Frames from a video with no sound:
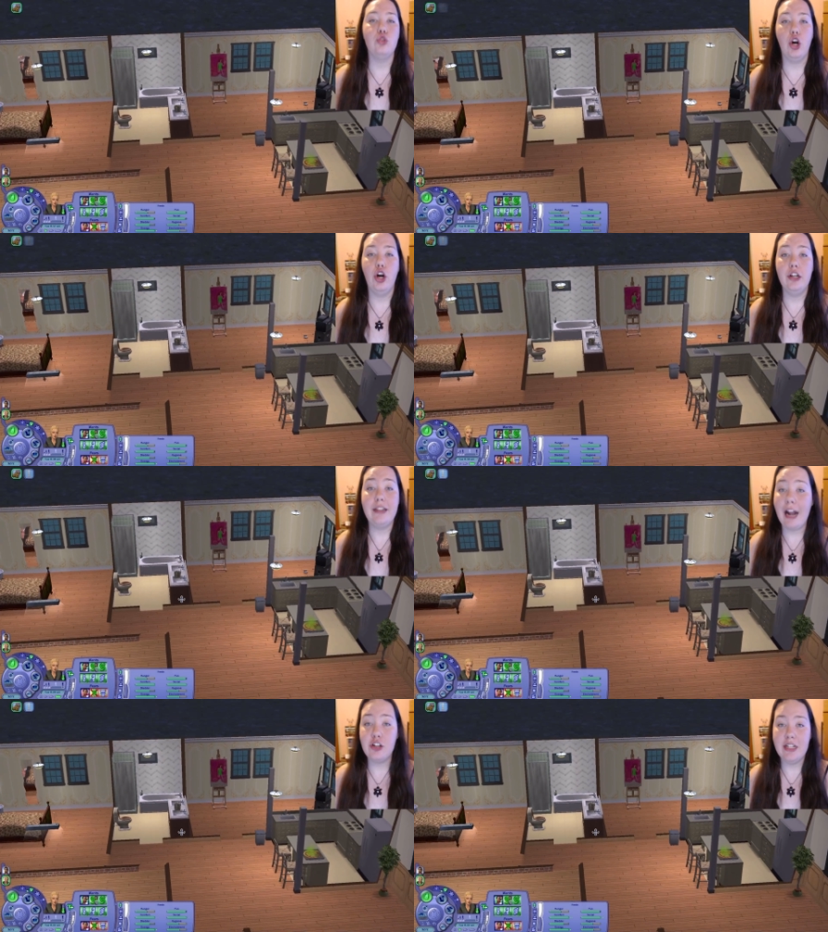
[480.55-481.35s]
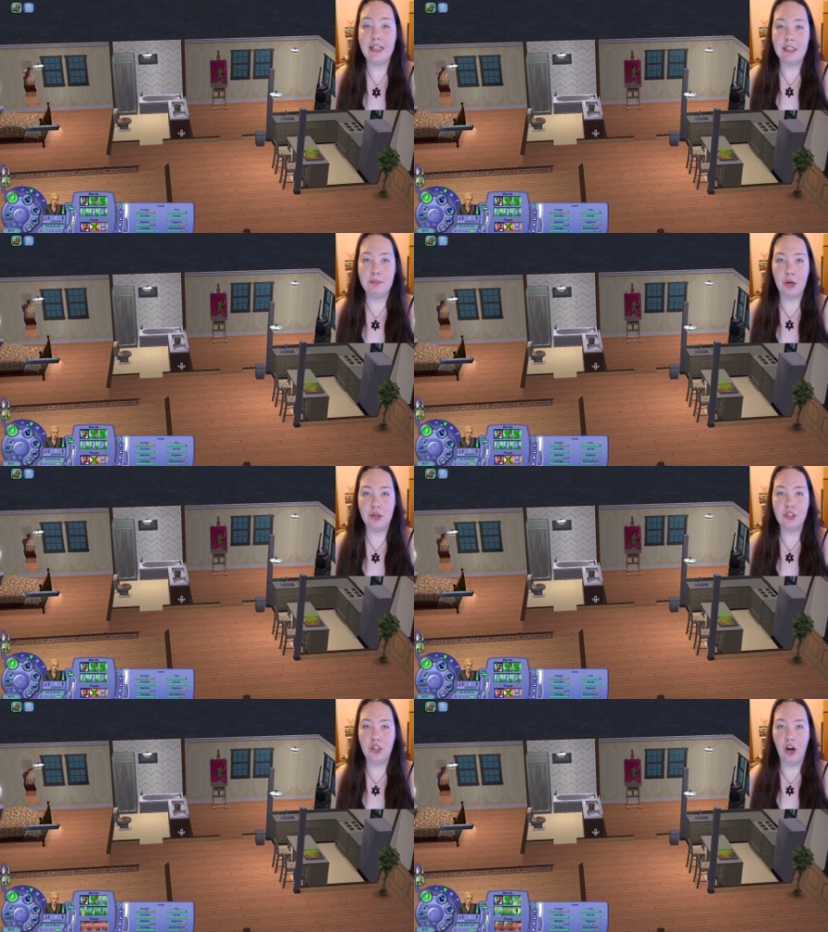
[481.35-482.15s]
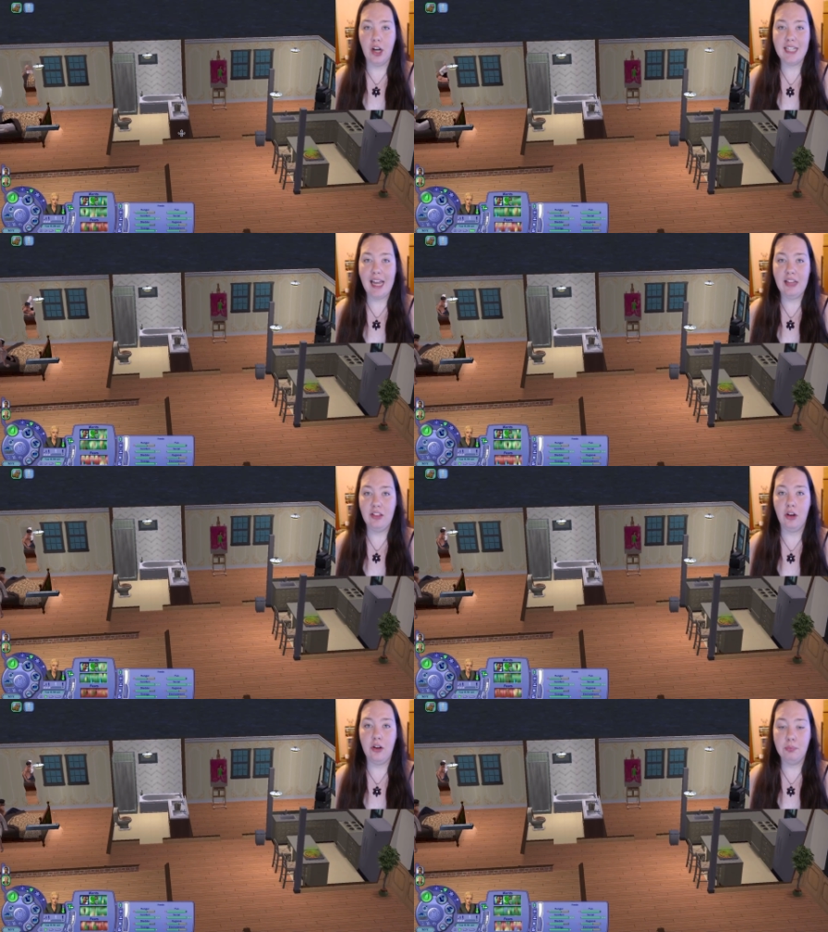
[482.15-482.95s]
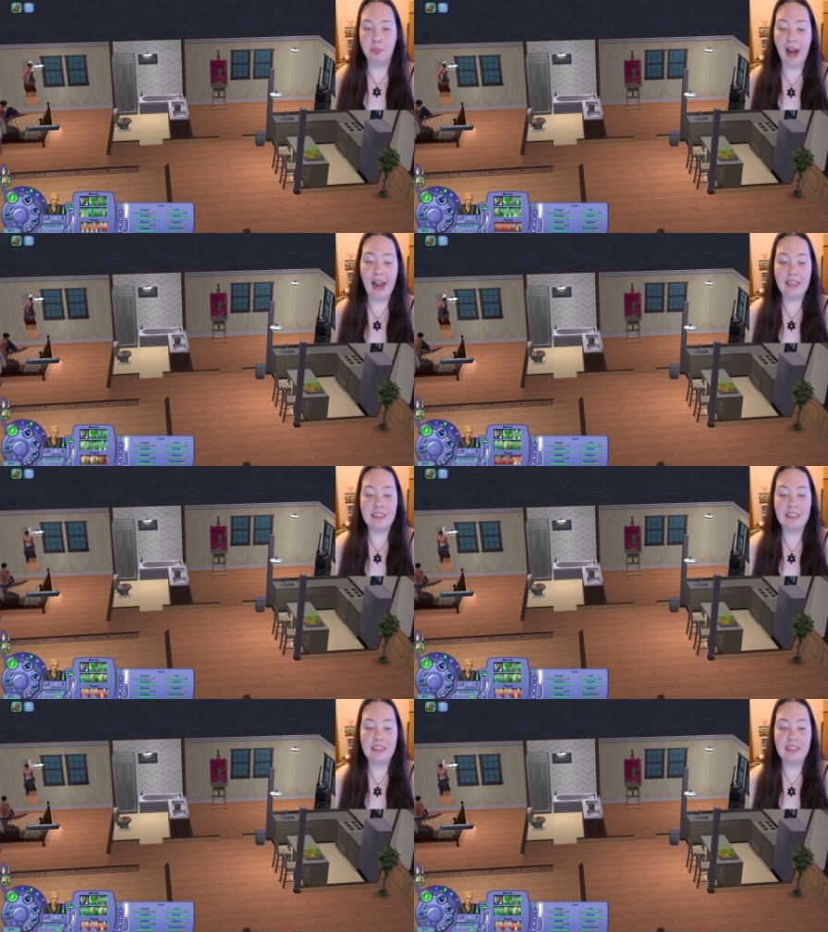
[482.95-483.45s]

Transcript: So naturally, this post got a lot of praise.